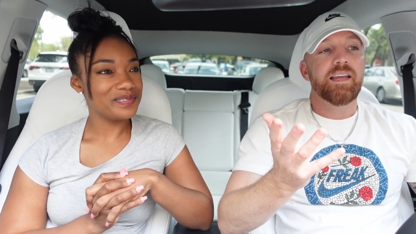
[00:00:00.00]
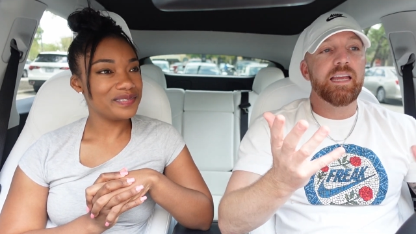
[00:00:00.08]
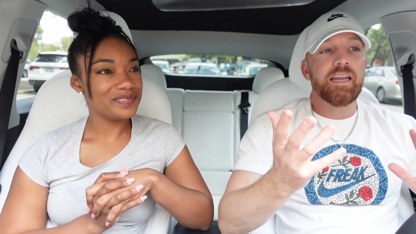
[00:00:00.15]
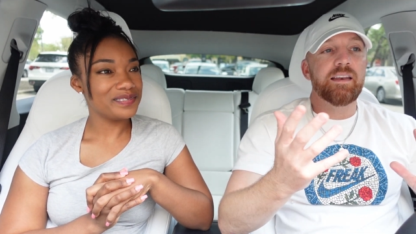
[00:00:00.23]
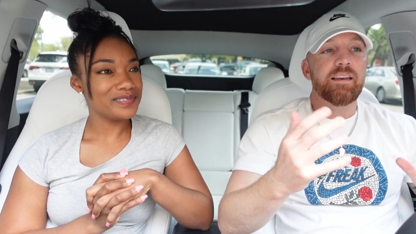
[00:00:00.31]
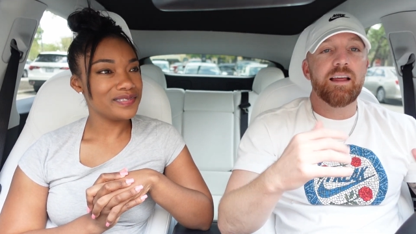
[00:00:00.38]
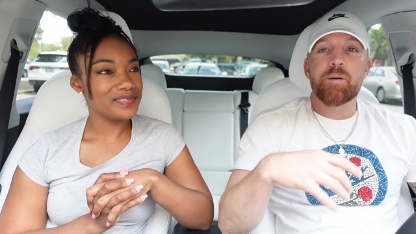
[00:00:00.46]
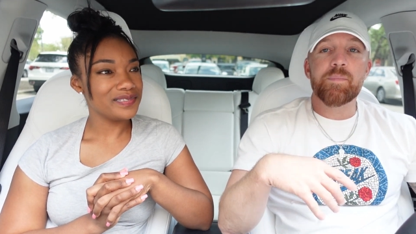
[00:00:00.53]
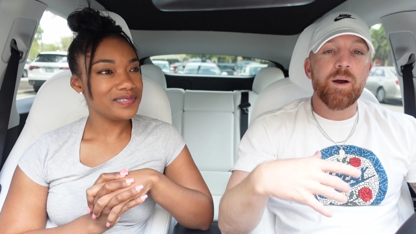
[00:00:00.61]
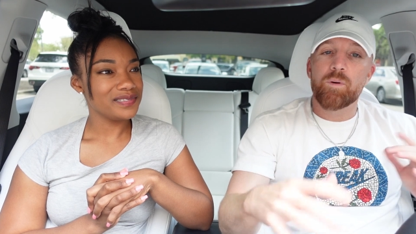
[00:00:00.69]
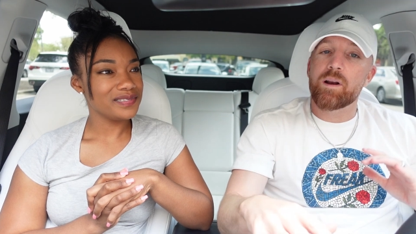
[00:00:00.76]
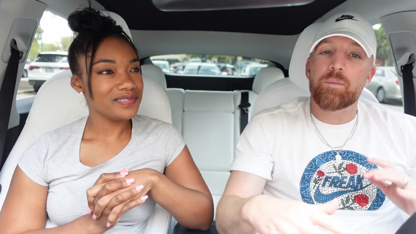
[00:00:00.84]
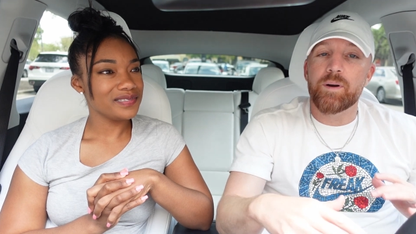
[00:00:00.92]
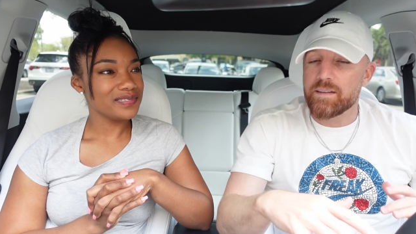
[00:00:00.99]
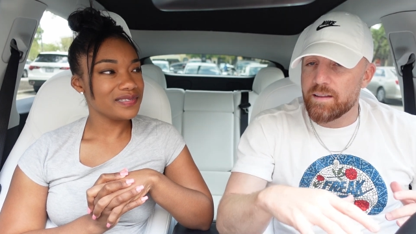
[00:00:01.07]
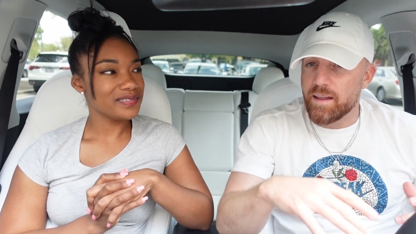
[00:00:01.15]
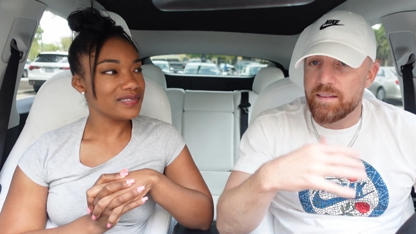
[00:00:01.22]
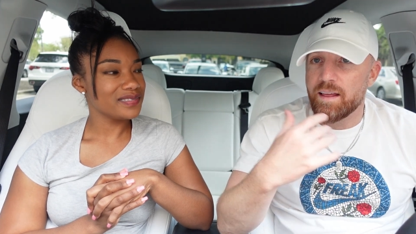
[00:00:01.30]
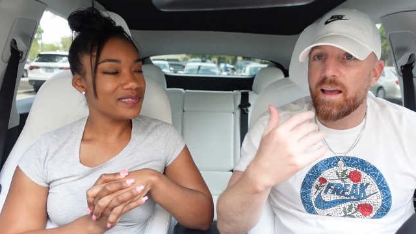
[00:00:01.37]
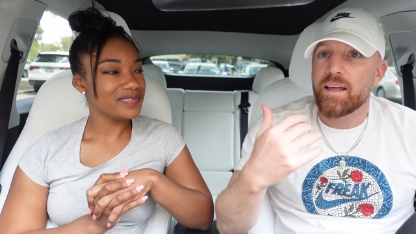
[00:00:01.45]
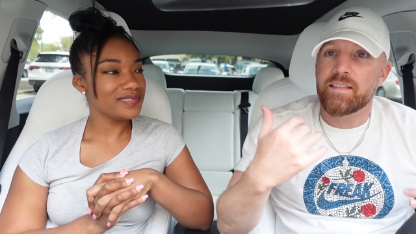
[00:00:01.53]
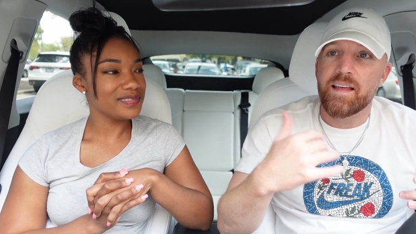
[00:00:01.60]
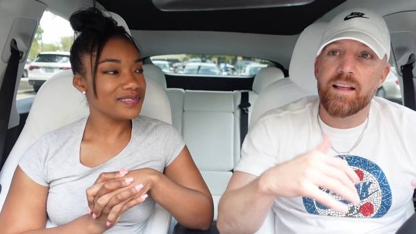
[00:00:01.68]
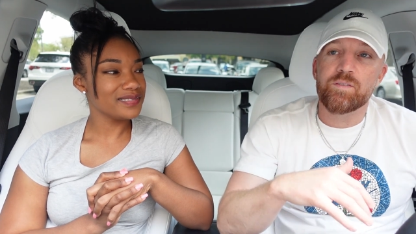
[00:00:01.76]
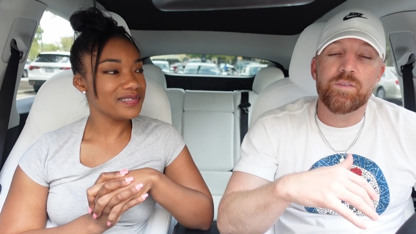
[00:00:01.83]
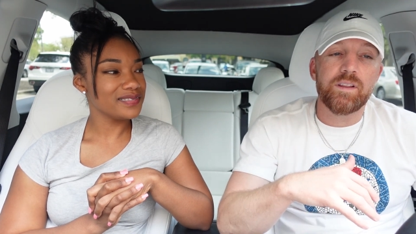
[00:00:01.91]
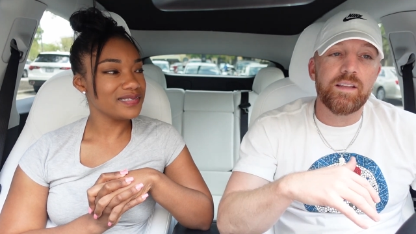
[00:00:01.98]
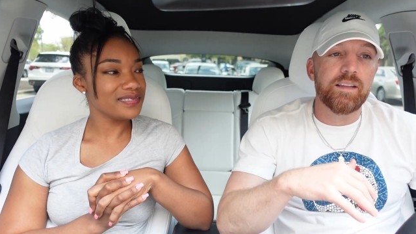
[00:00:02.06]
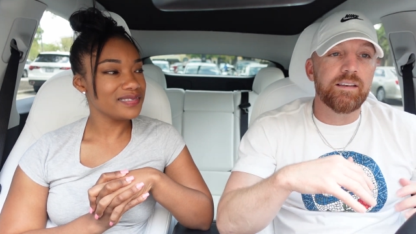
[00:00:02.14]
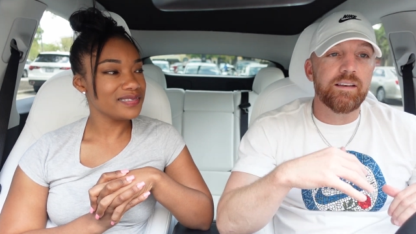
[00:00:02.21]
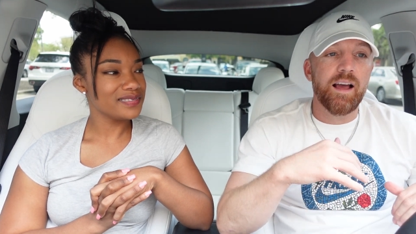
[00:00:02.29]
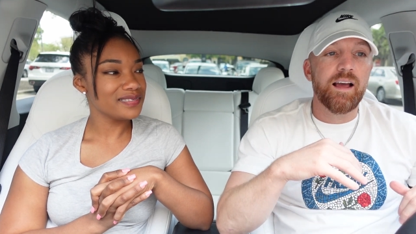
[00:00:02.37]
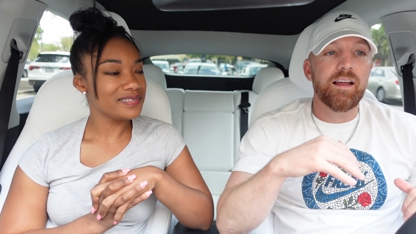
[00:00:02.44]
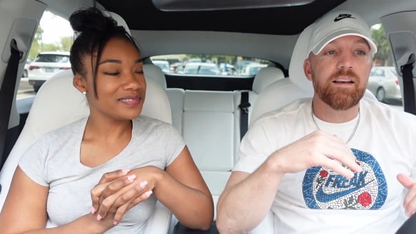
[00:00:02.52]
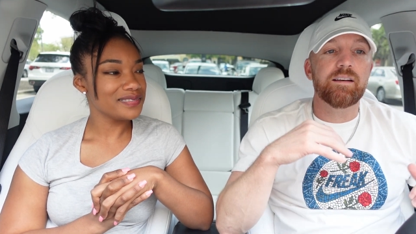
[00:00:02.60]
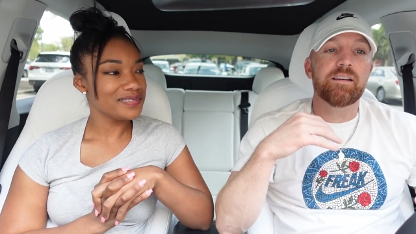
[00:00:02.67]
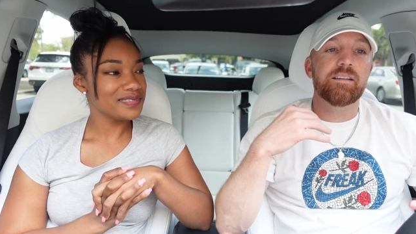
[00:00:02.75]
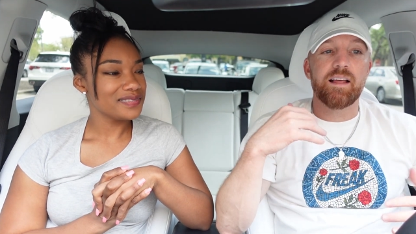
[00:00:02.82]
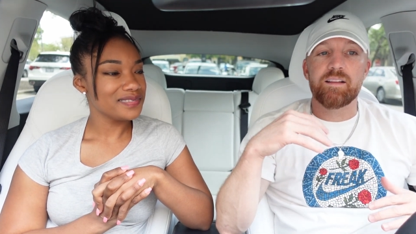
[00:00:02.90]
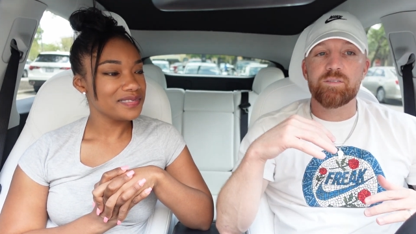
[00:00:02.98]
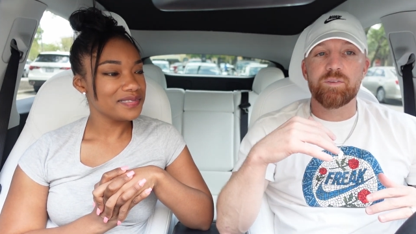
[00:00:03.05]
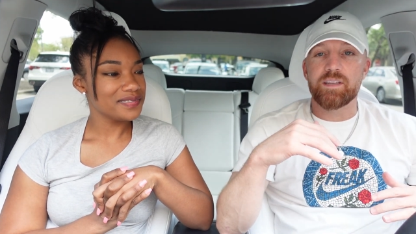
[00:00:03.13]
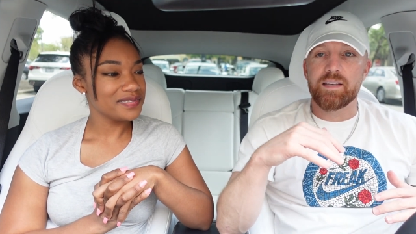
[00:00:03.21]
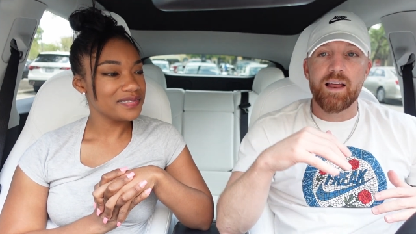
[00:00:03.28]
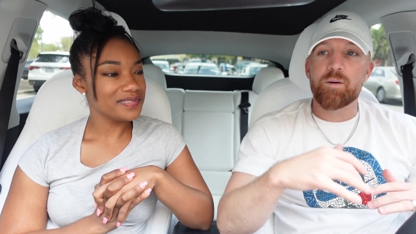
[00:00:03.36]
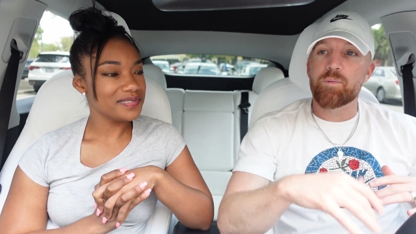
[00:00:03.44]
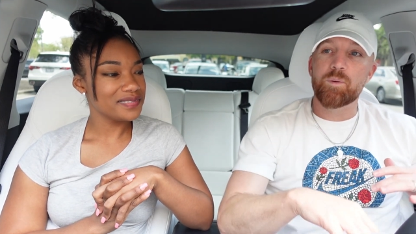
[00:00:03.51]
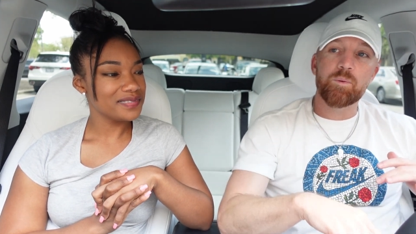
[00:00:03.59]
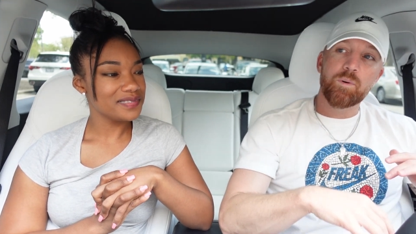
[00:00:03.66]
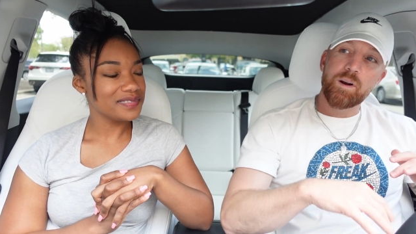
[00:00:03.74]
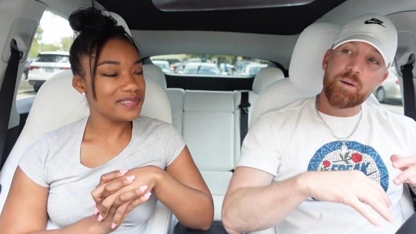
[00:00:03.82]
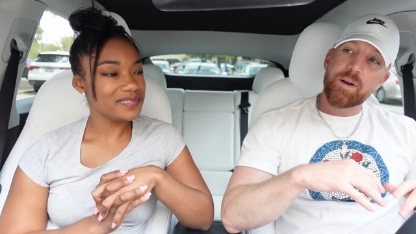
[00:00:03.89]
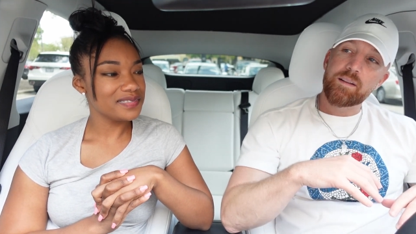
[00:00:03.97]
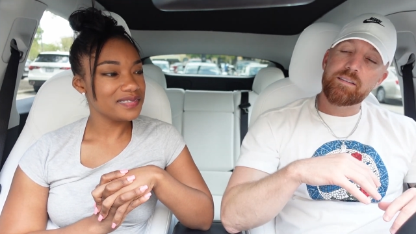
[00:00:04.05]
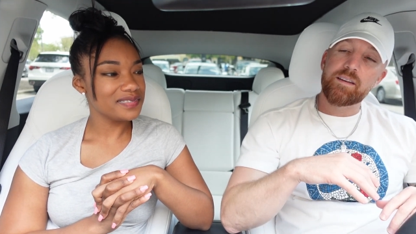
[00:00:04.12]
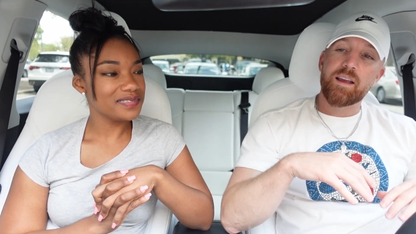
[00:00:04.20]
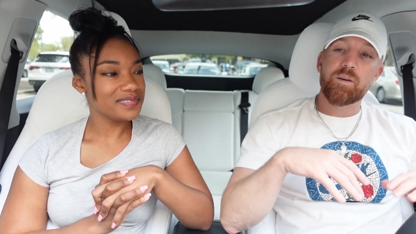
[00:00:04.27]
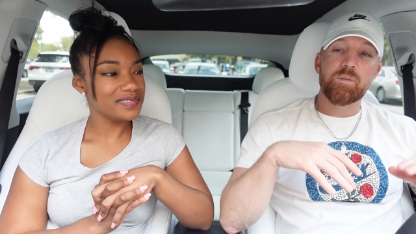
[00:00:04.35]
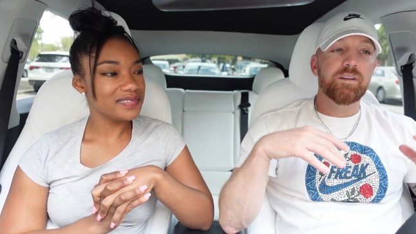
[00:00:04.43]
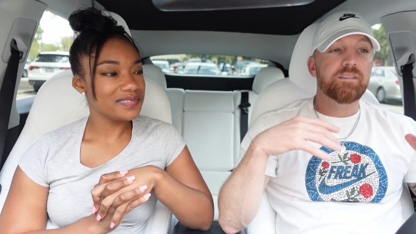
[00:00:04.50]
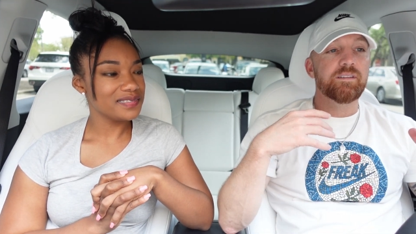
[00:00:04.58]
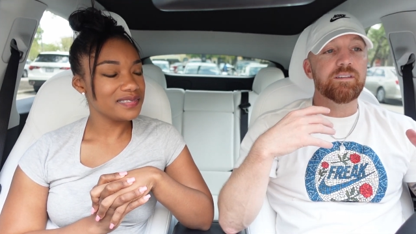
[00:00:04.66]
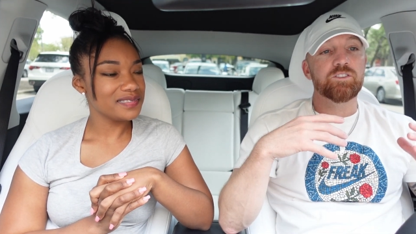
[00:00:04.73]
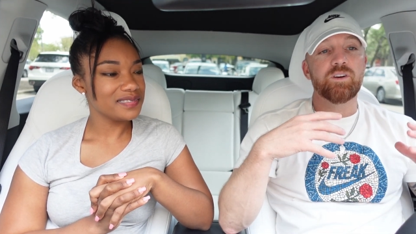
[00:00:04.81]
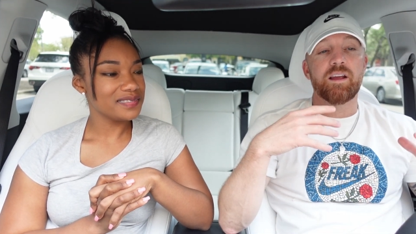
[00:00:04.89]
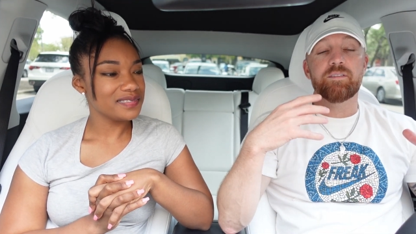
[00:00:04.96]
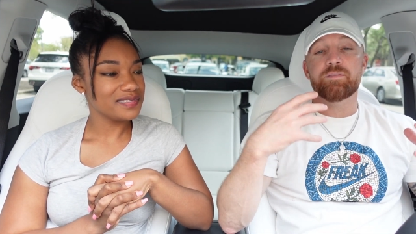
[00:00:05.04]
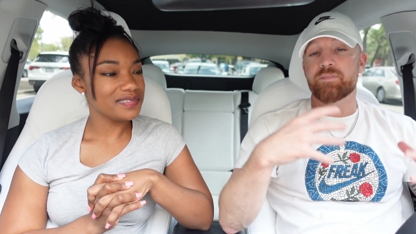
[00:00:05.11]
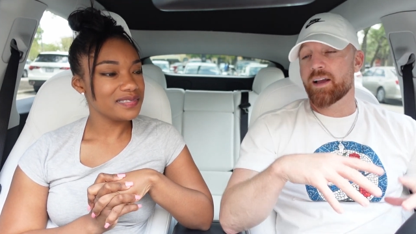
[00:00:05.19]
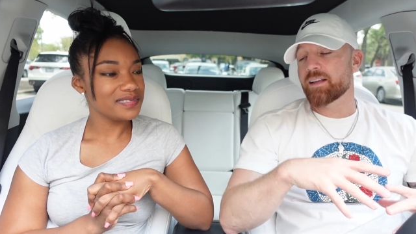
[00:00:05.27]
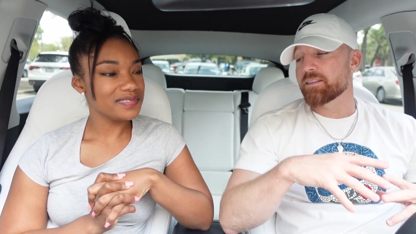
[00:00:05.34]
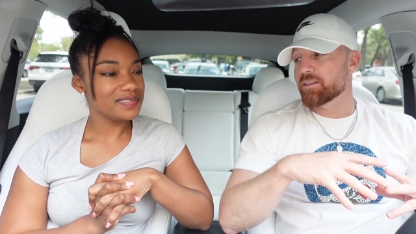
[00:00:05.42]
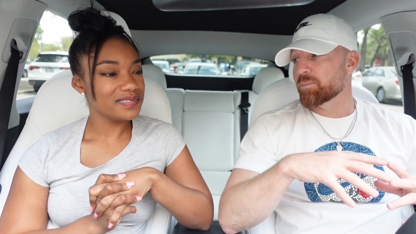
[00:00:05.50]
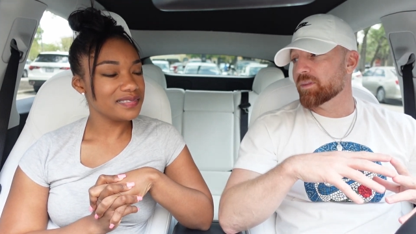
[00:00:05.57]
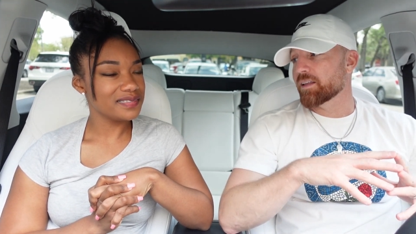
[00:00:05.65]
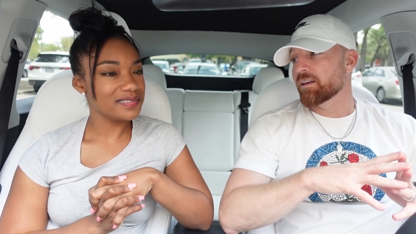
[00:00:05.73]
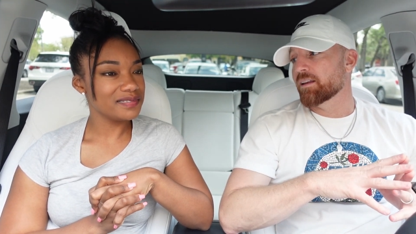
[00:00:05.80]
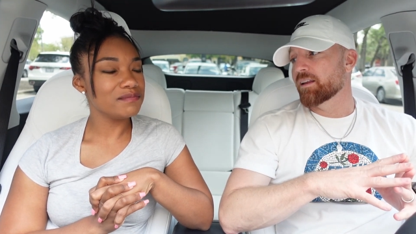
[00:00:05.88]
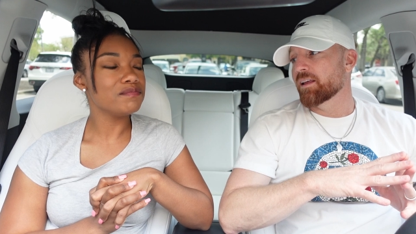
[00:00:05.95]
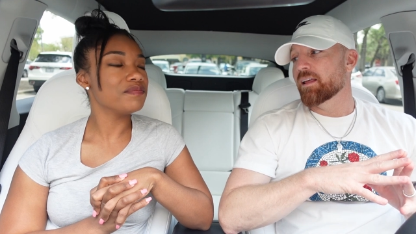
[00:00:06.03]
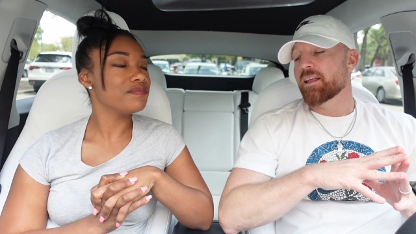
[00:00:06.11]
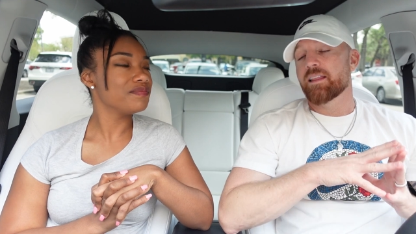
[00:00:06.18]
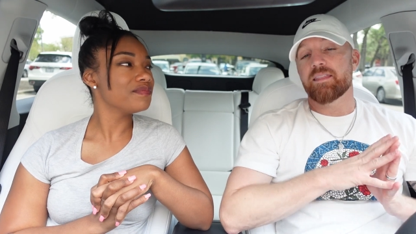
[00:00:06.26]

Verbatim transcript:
Speaker 1: And I'm not worried about that. That that's really not that's really not what we're worried about today. We're just gonna try and find something mm -hmm.